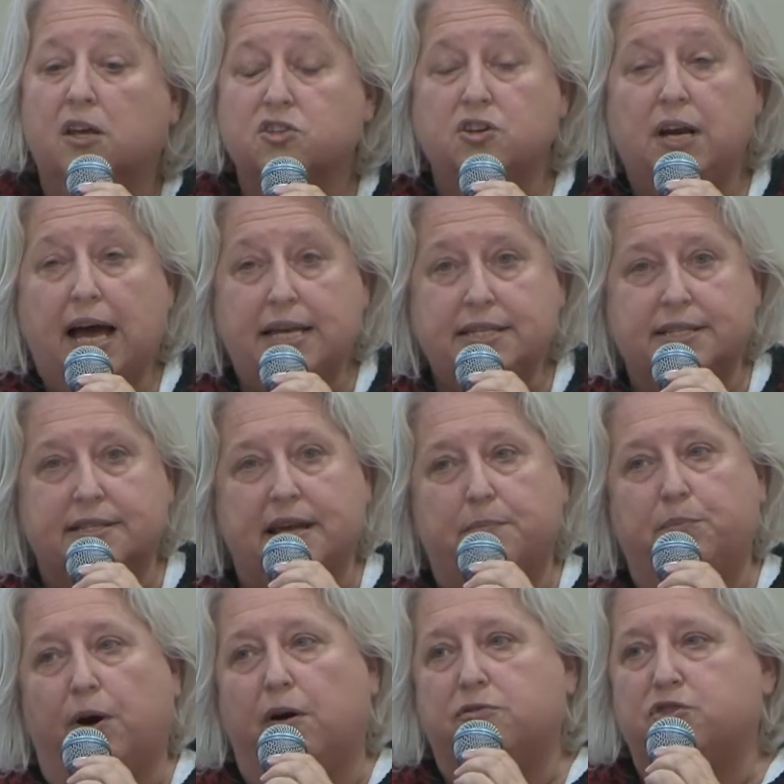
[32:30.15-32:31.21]
The last
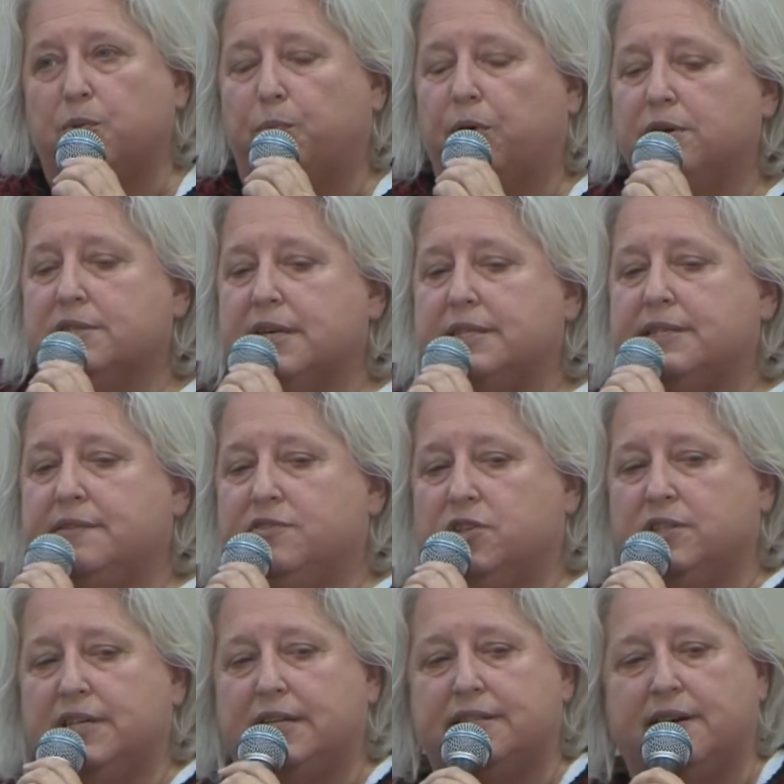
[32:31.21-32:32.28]
step of the process is
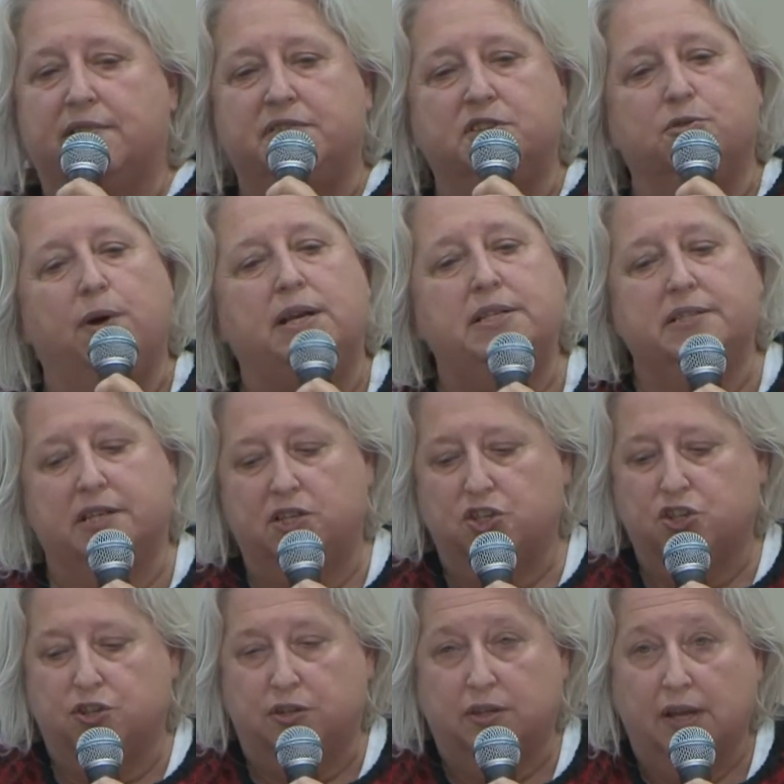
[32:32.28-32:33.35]
the data
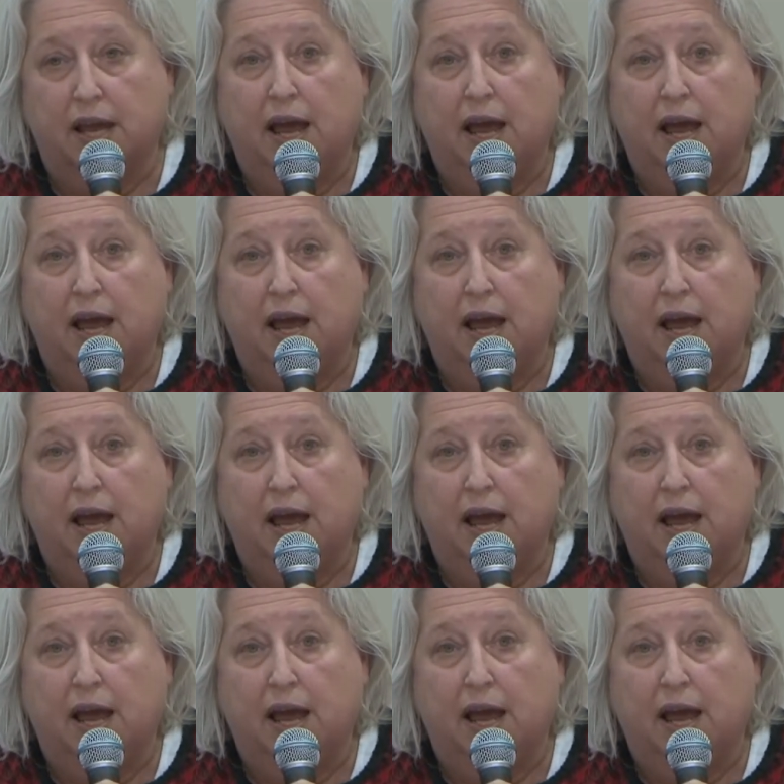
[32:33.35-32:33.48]
visualization.